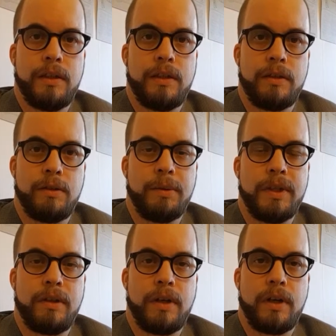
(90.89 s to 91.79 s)
There to be
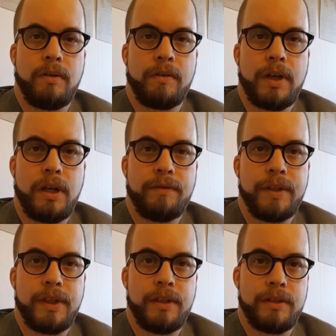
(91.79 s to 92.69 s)
a lot of
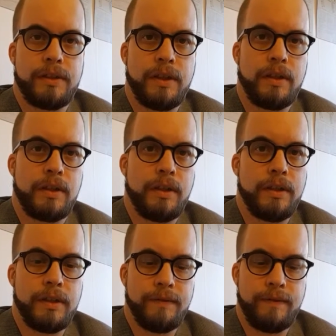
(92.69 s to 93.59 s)
coffee and
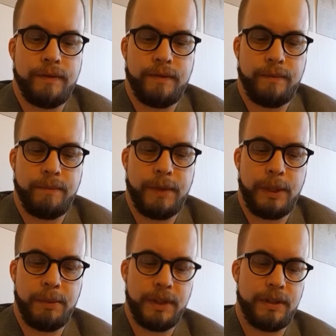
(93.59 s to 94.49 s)
chocolate and maybe